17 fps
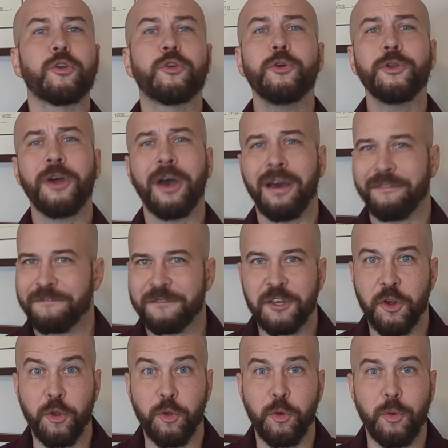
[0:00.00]
Good
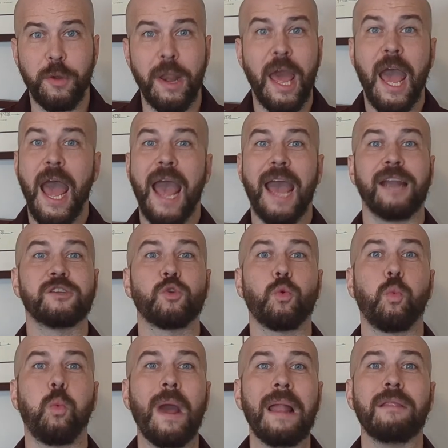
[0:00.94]
afternoon
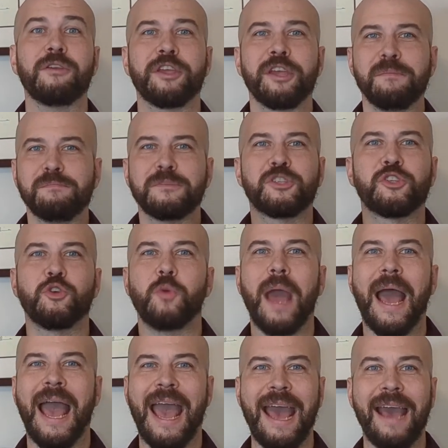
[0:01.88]
and welcome
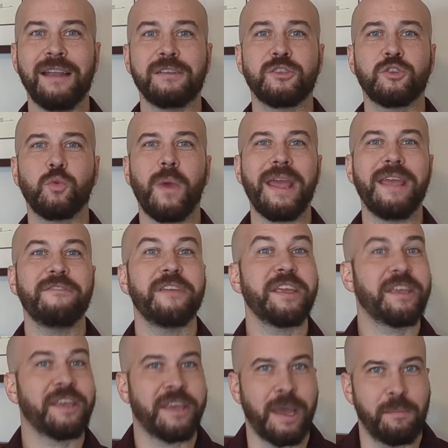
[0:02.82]
to
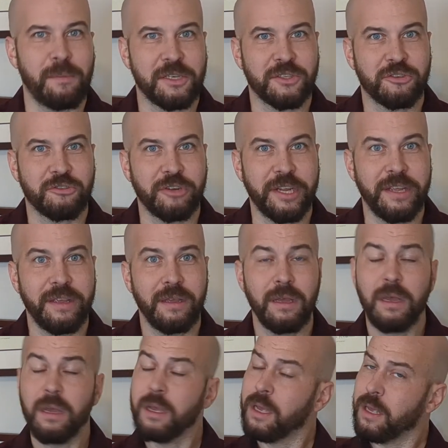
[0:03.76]
Wavy Chemistry.
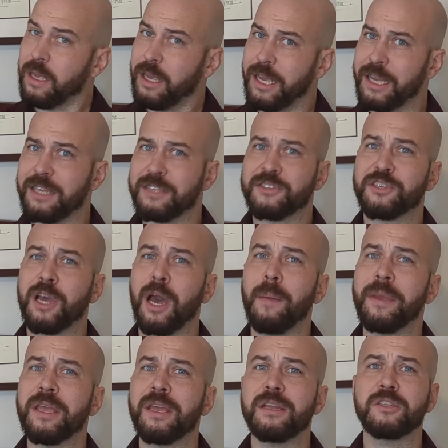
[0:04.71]
It is
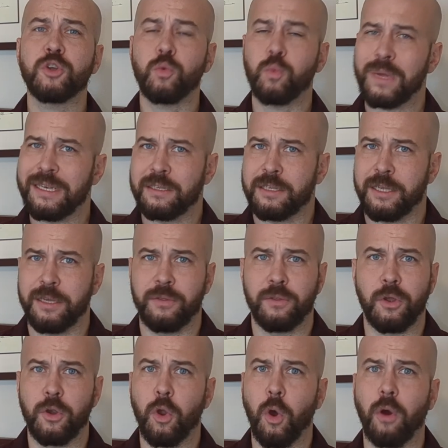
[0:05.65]
coming into winter
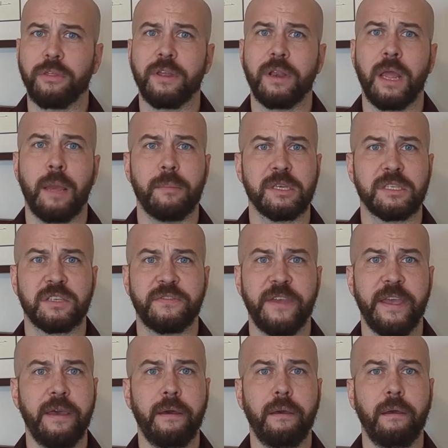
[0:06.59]
in the Northern
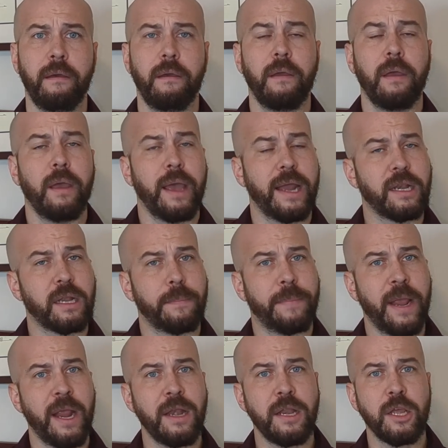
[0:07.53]
Hemisphere, and
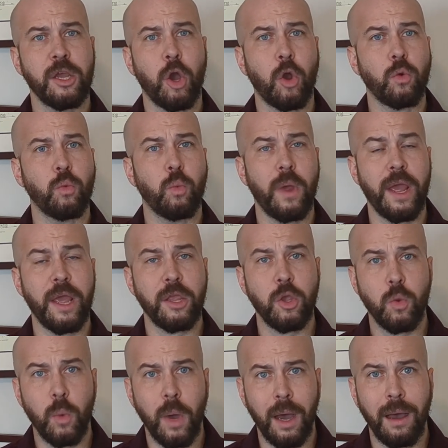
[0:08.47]
depending on where
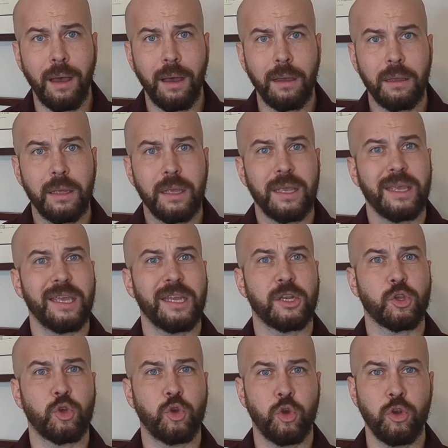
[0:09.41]
you are,
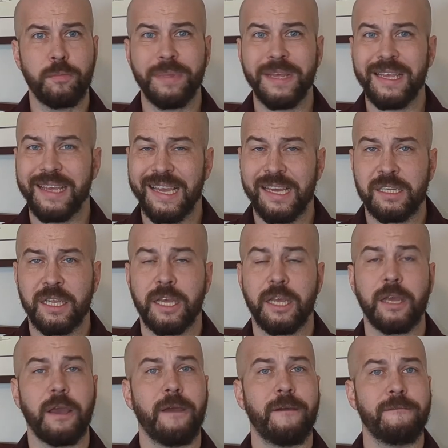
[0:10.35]
it could be
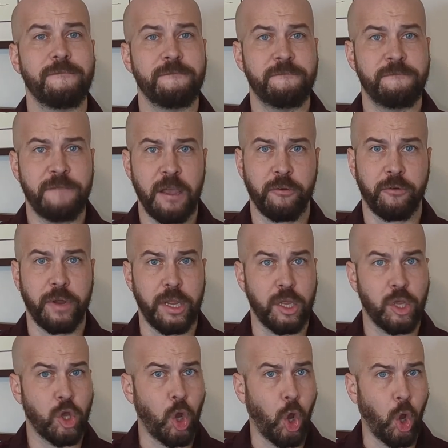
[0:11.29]
getting
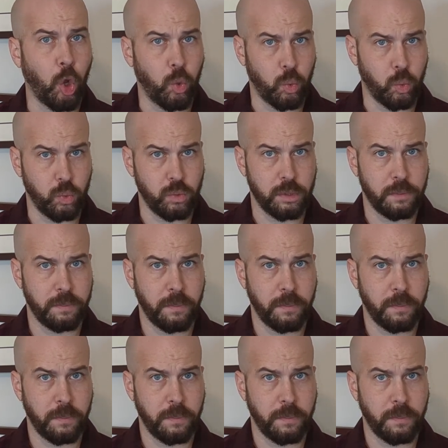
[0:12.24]
very cold.